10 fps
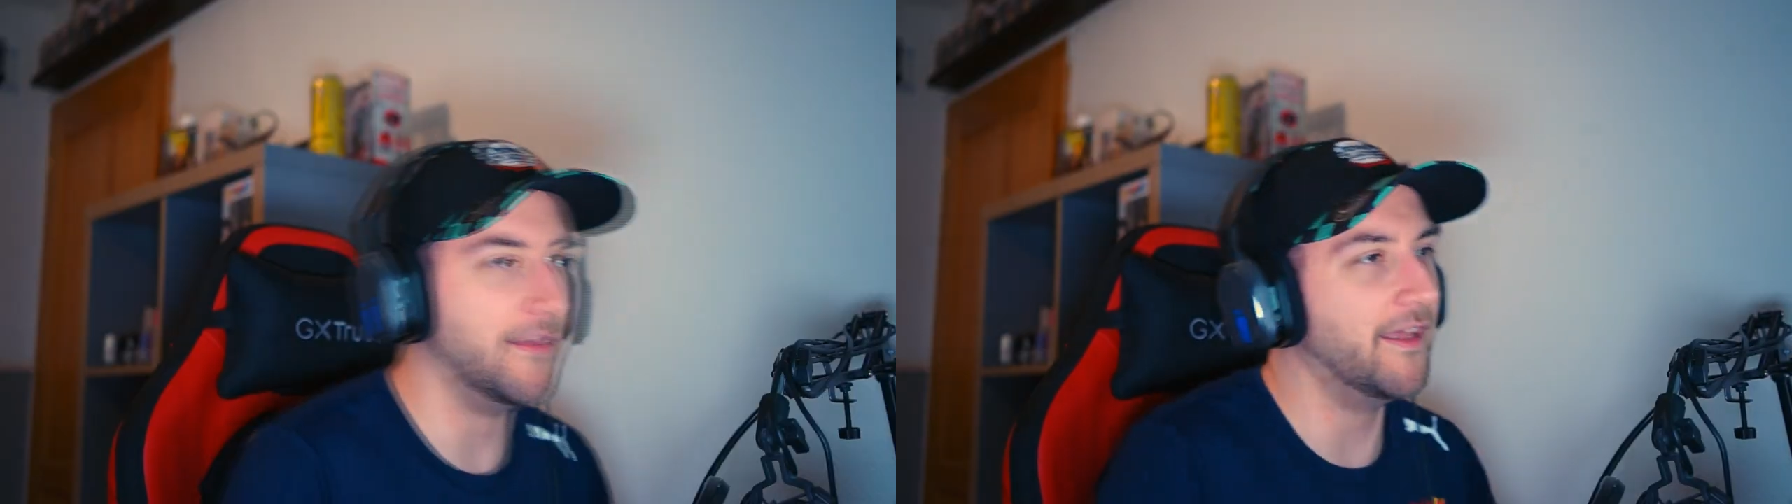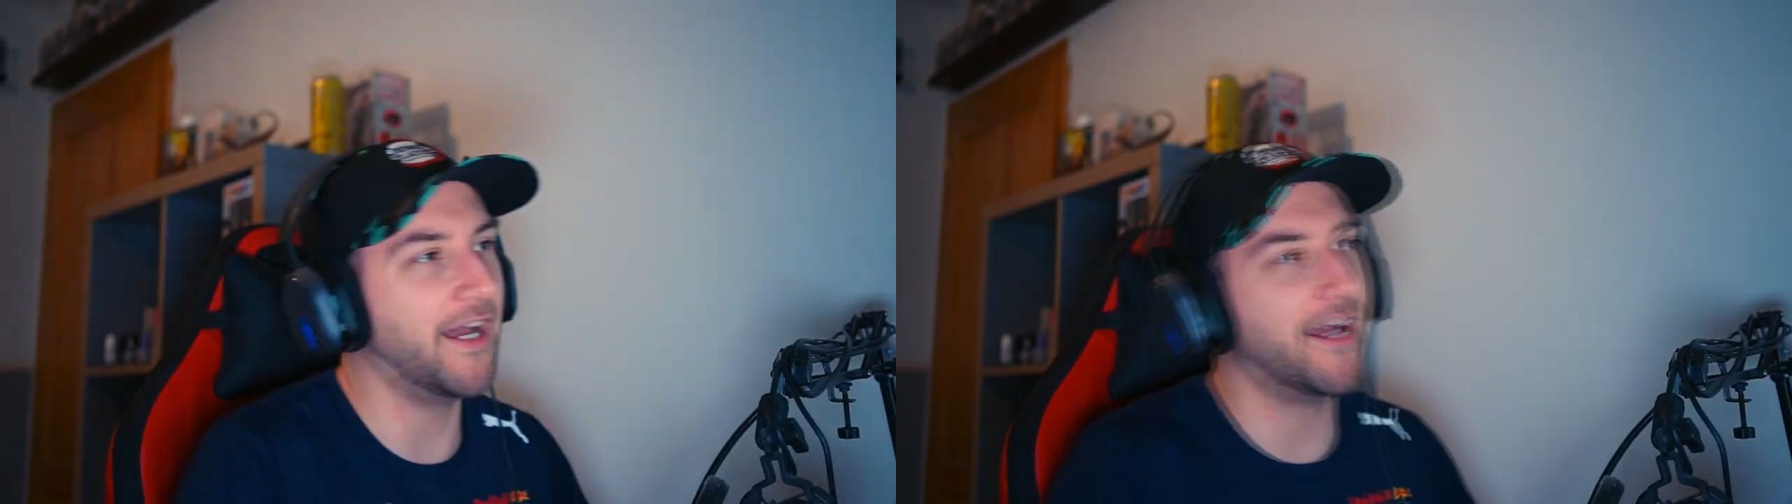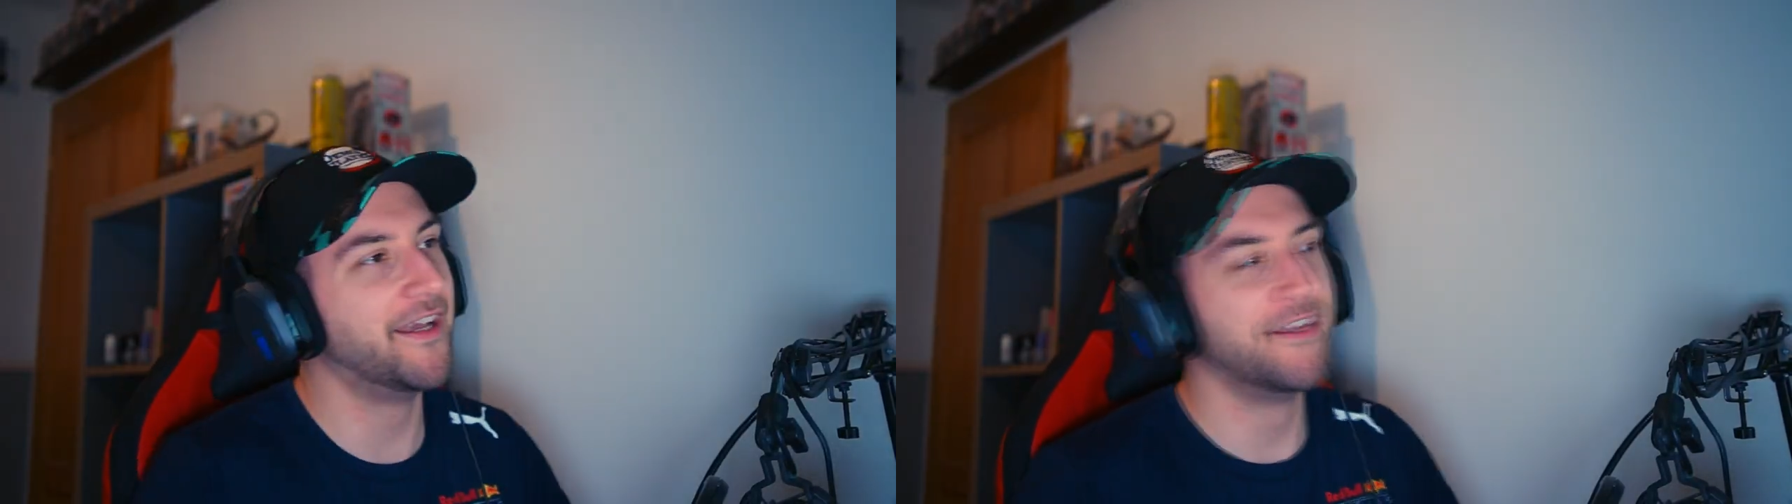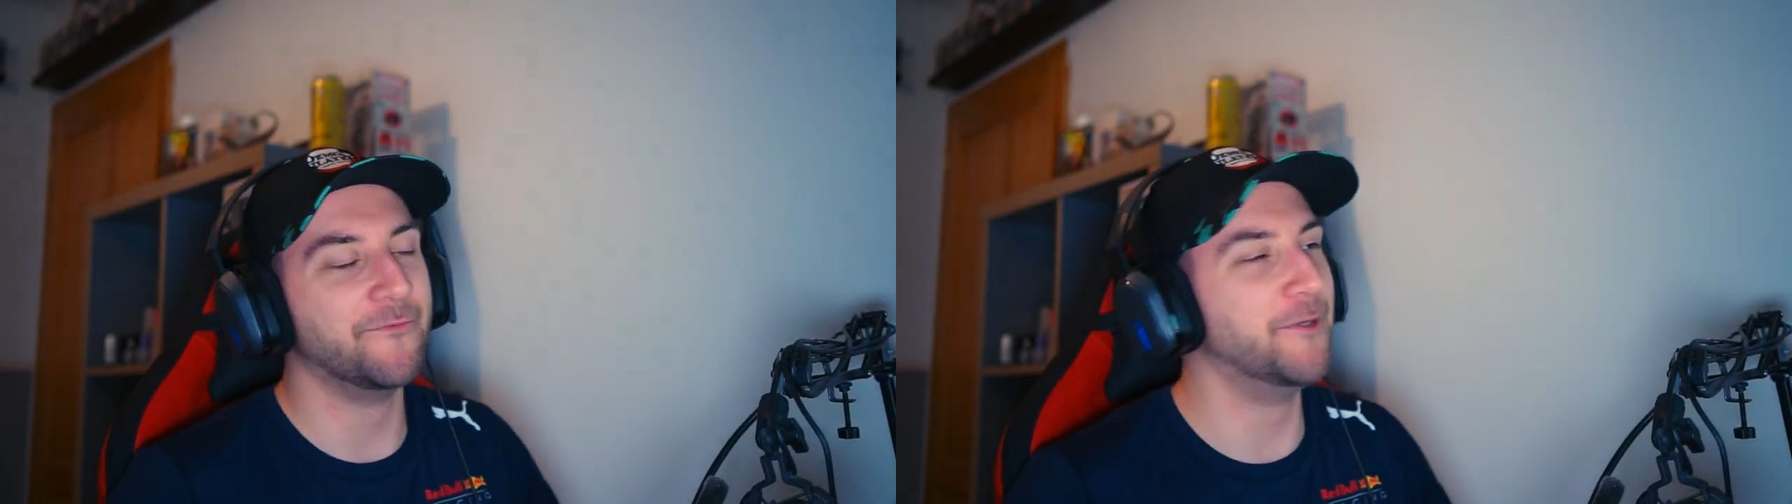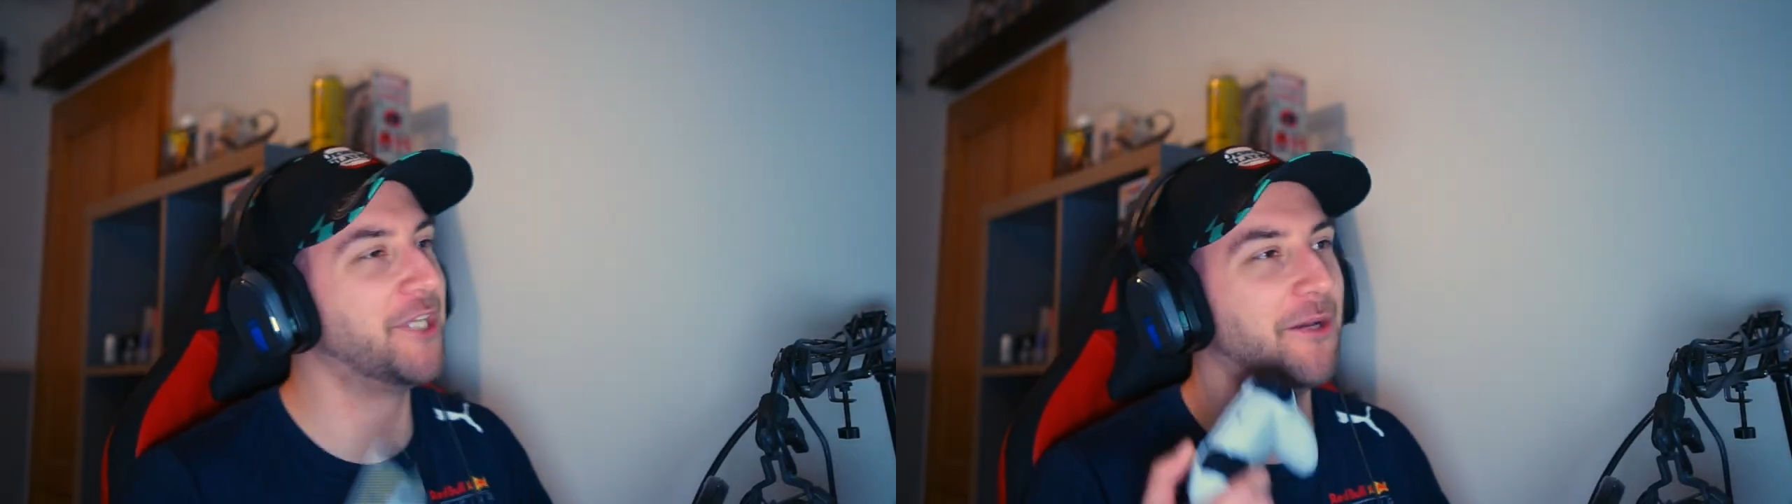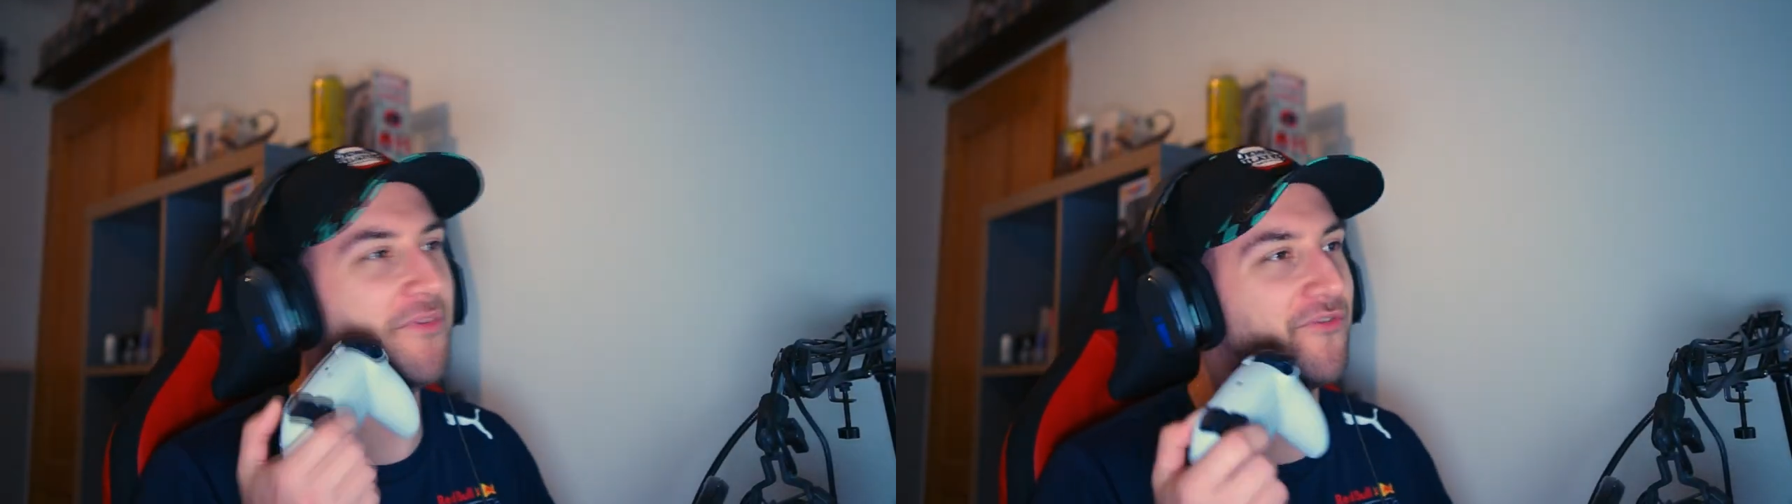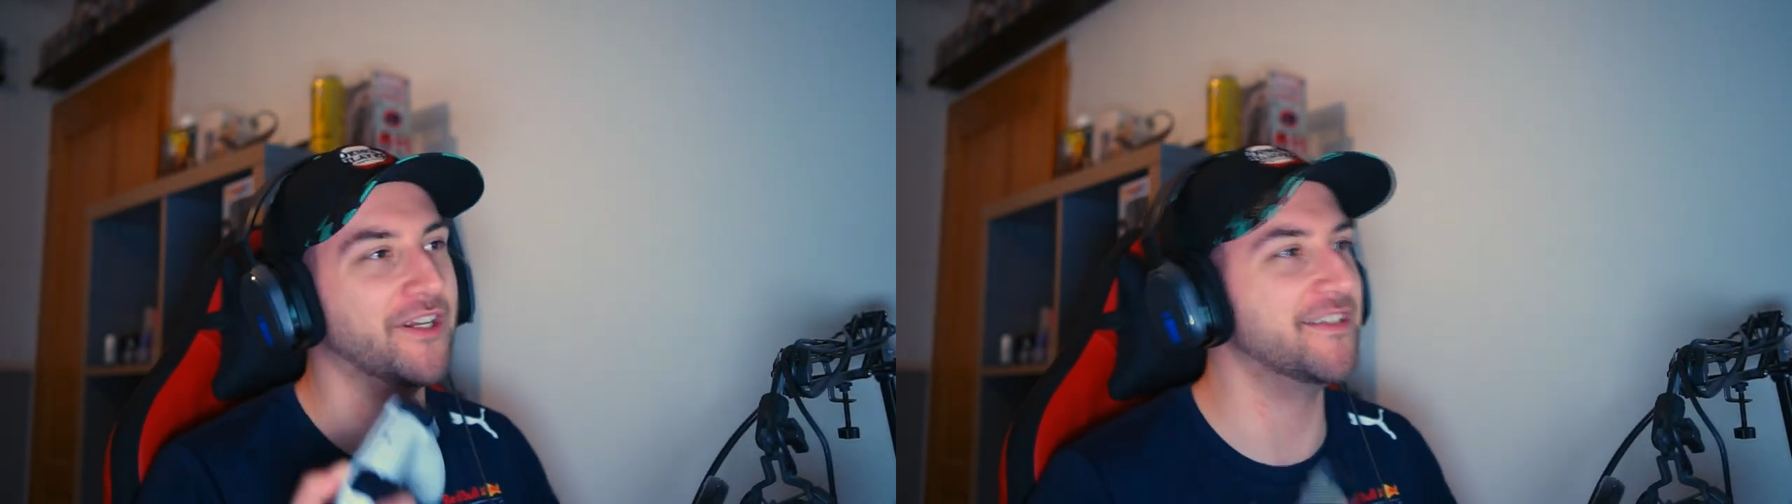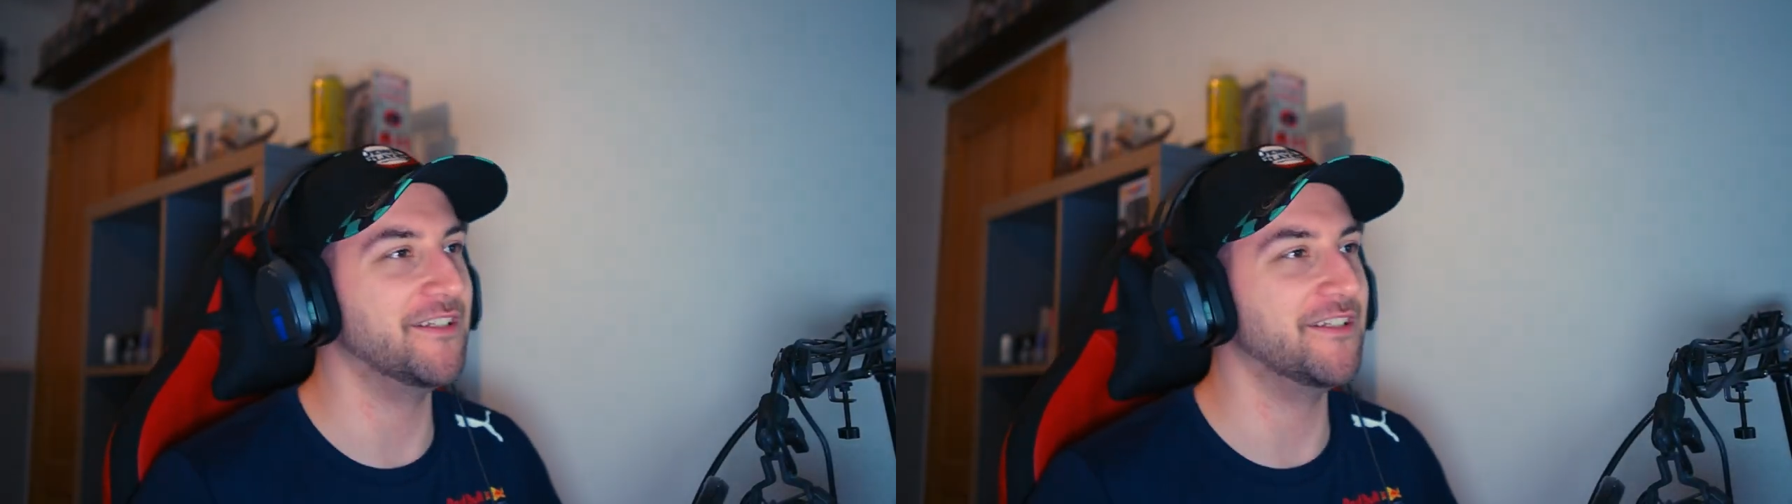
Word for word: Nah, we can't be friends